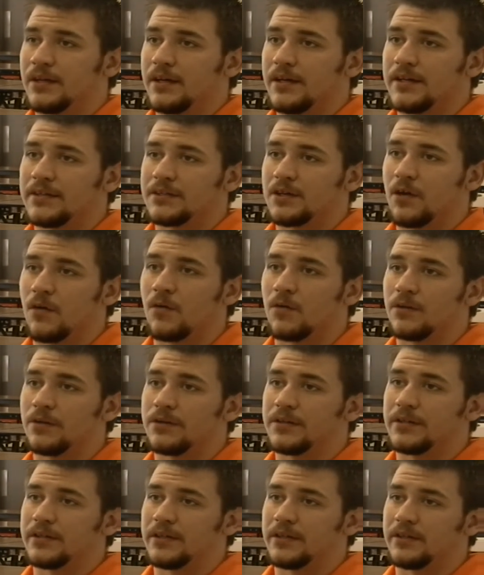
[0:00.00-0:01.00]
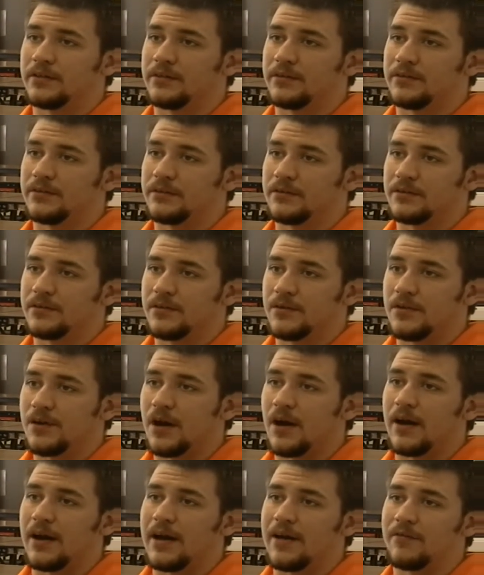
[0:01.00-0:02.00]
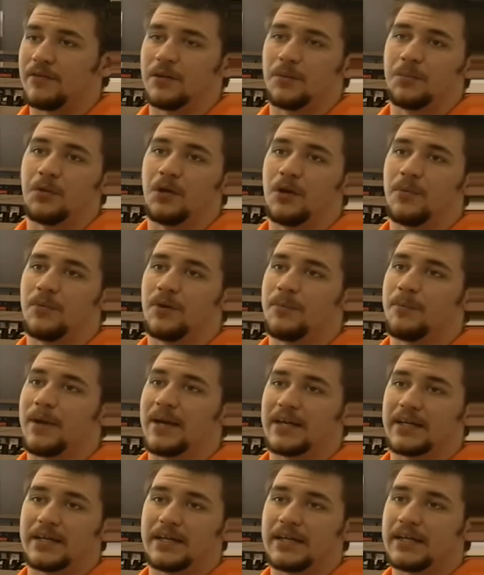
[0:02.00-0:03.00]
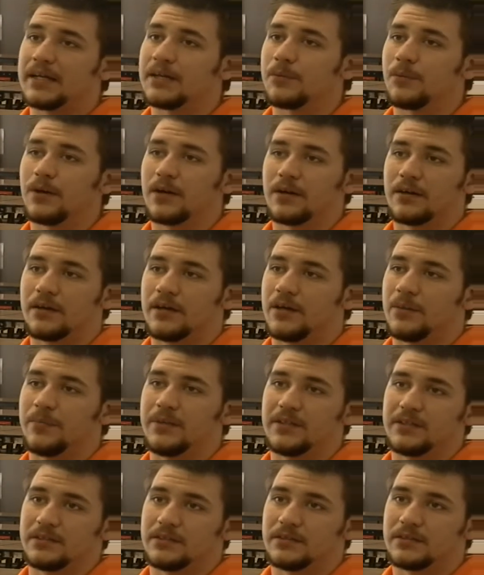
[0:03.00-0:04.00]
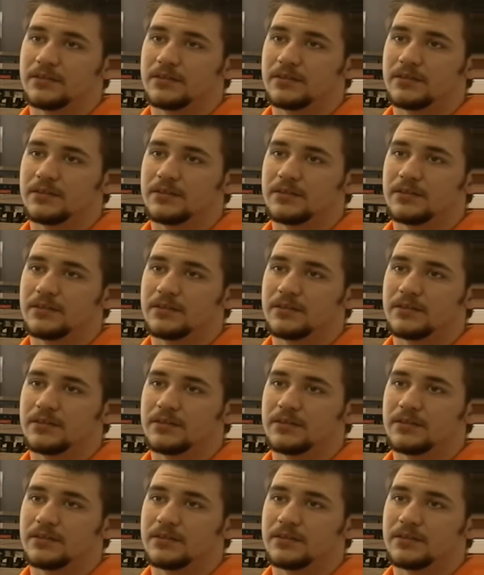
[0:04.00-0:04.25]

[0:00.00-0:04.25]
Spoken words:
It's hard to not have a diploma and make it anywhere in a business.